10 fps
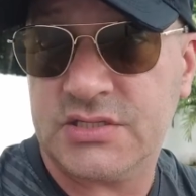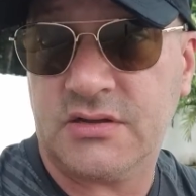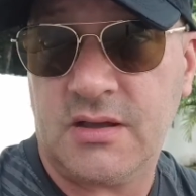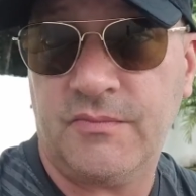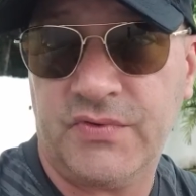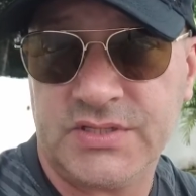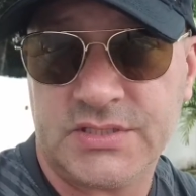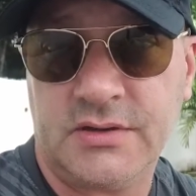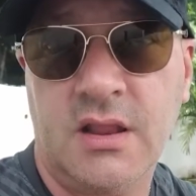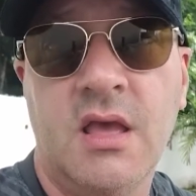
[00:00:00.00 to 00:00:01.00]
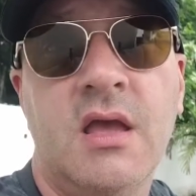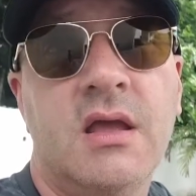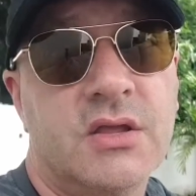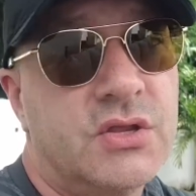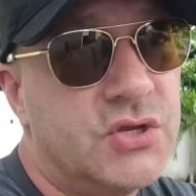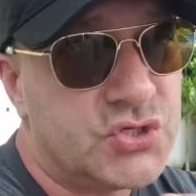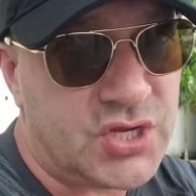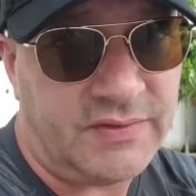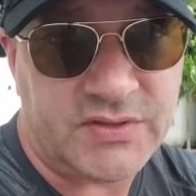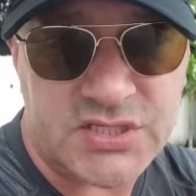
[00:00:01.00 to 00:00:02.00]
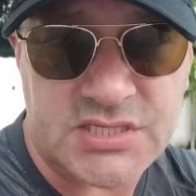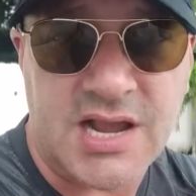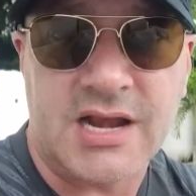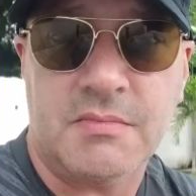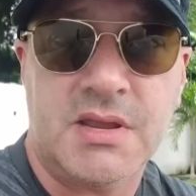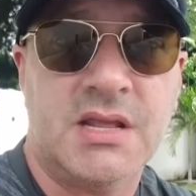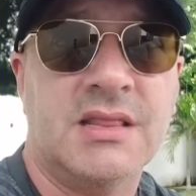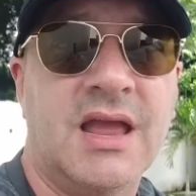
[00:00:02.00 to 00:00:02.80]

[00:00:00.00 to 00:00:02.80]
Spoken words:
to come visit, you usually have to sign them in.